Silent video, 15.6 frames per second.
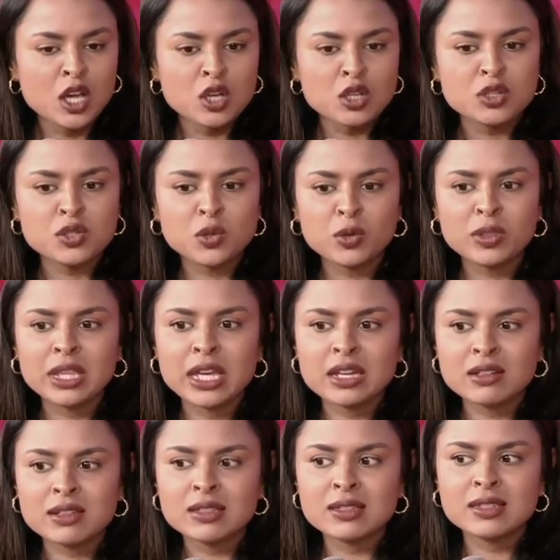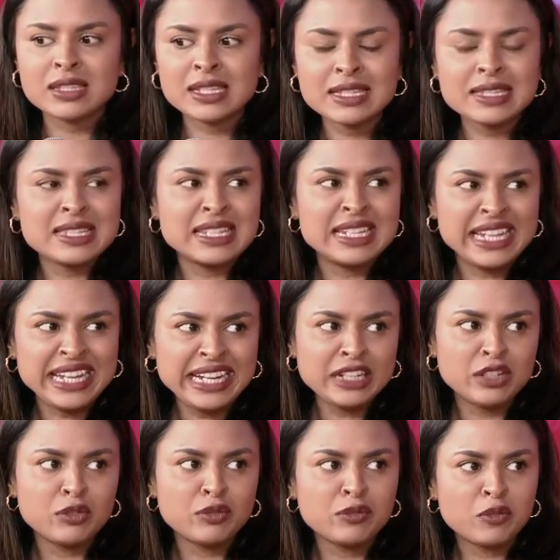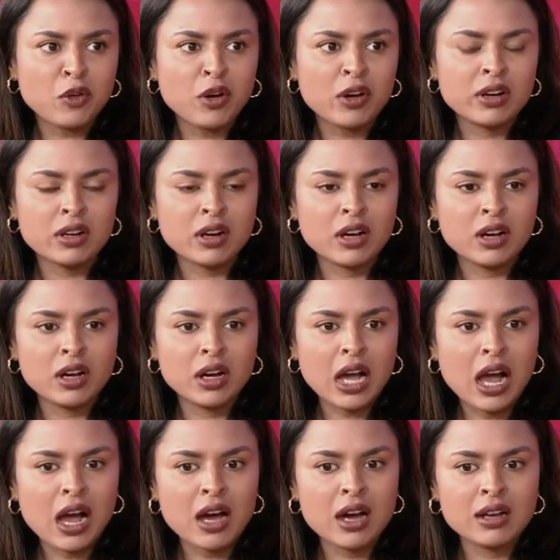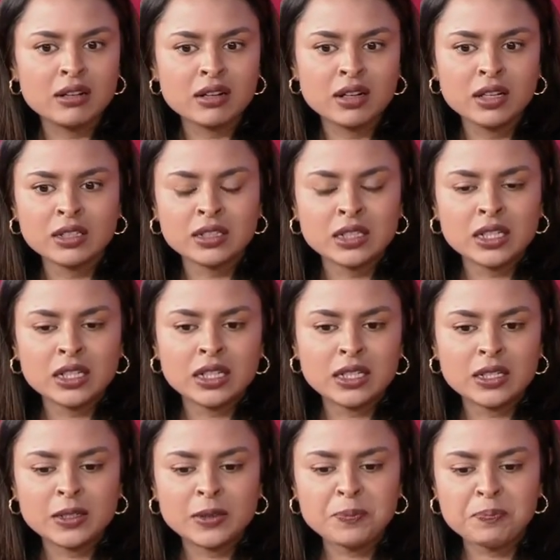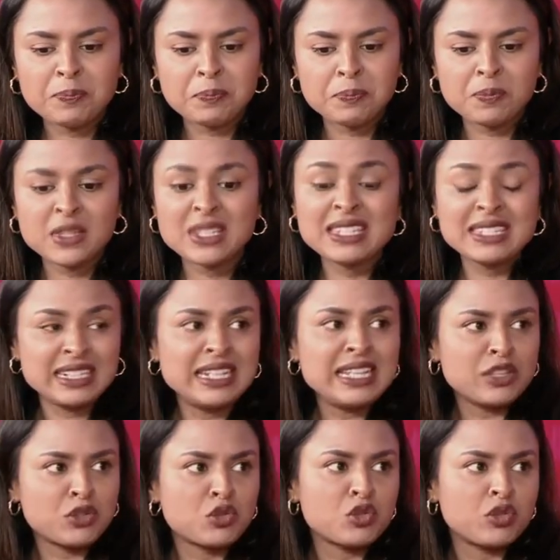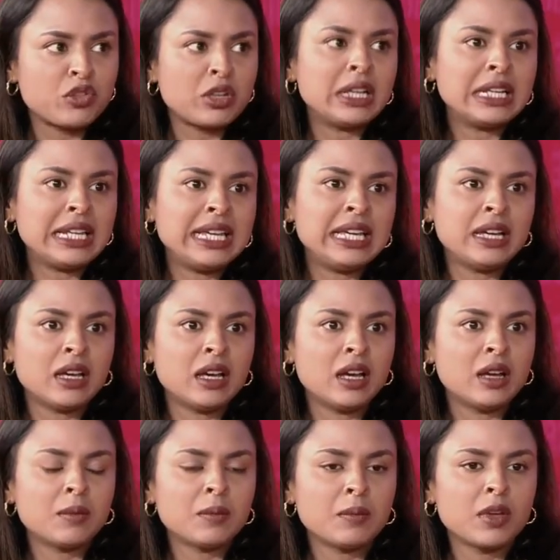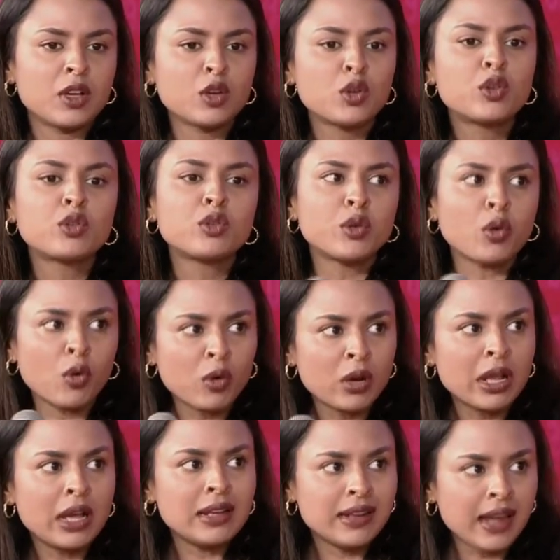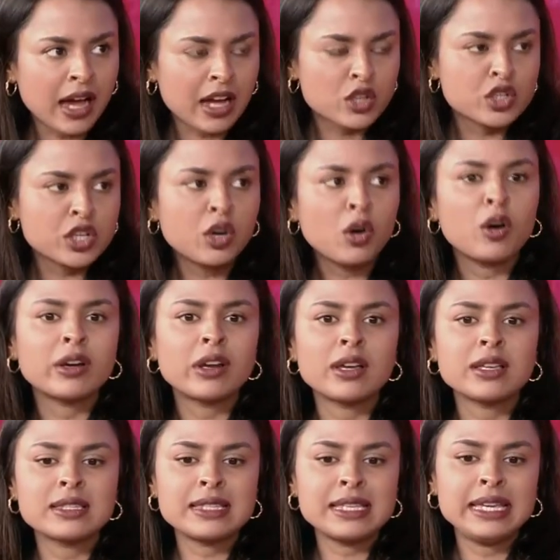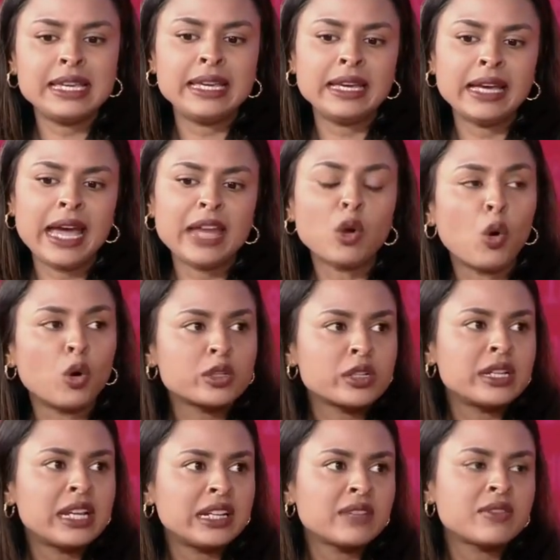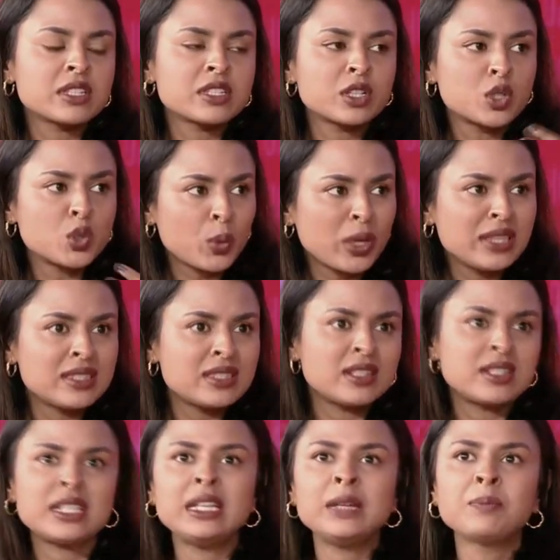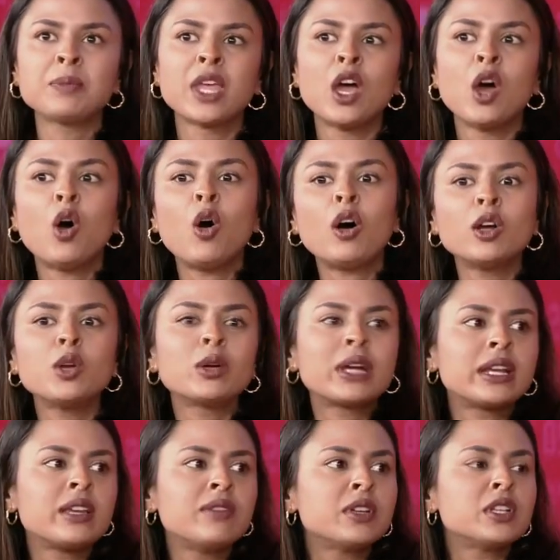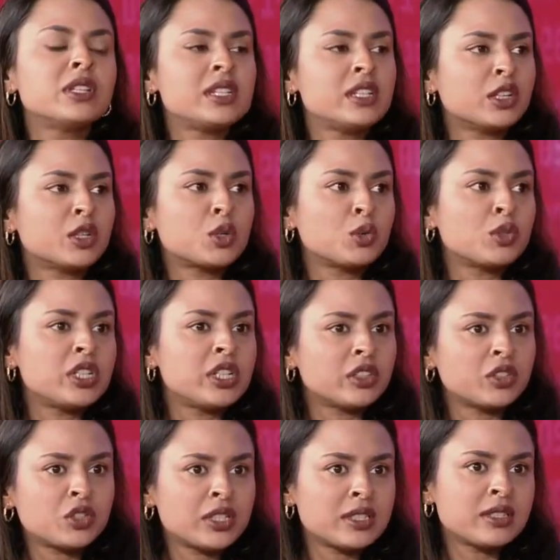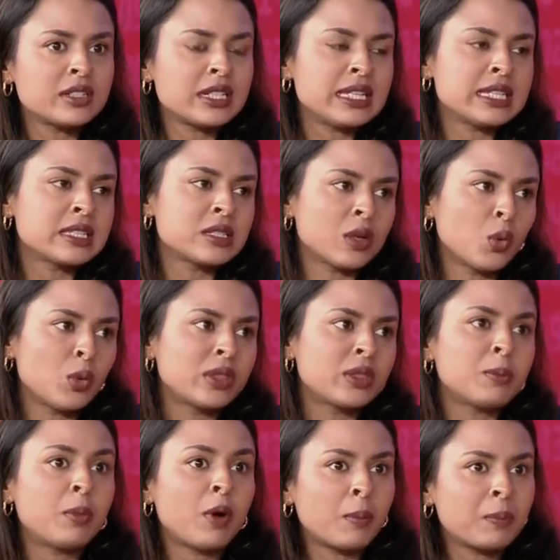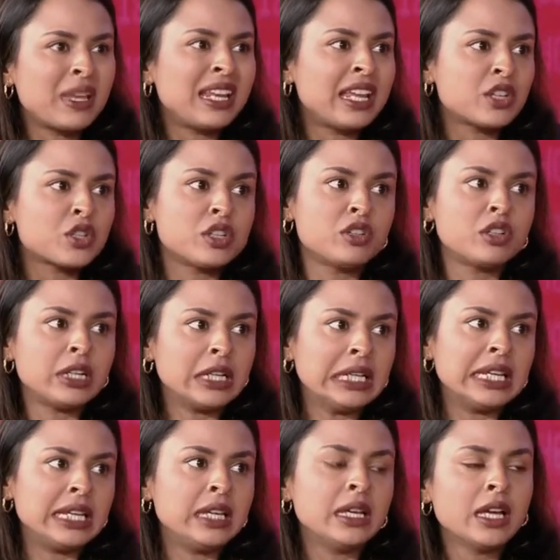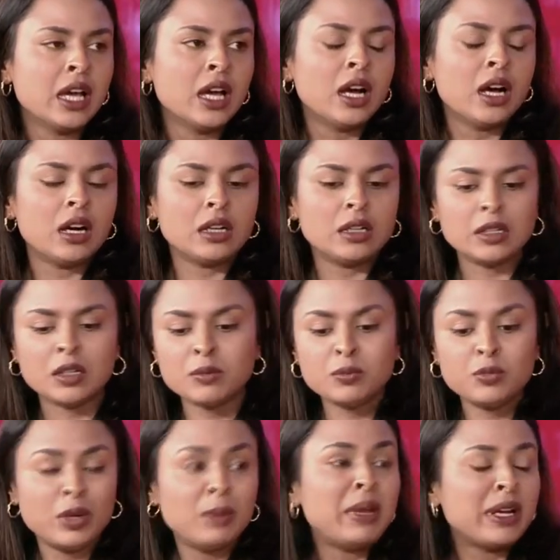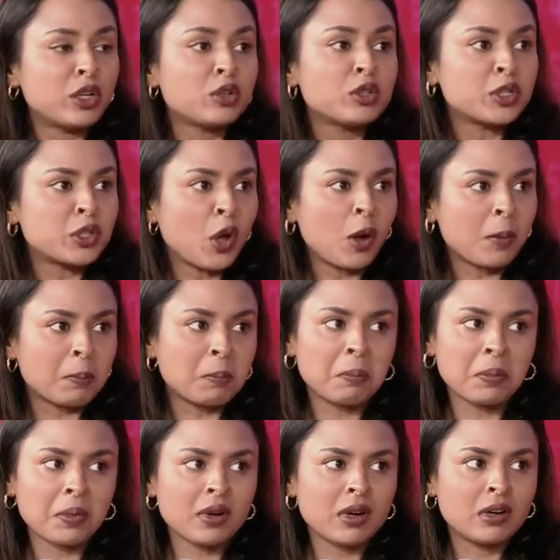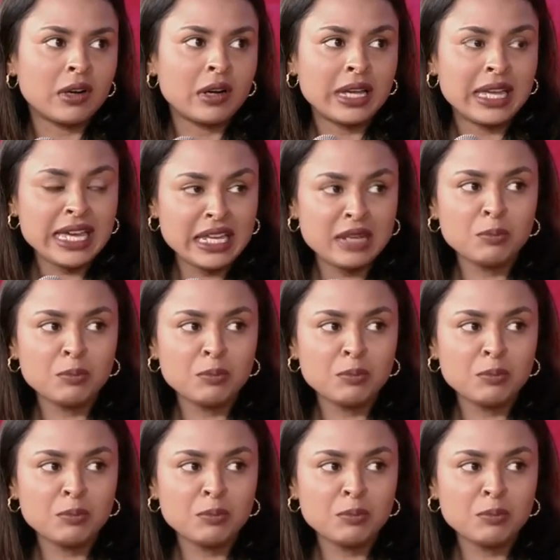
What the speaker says: So there is this need for our cities to really grow larger, or see an alternative as a twin city, or look at even tier 2, tier 3 cities with population really brimming to the top in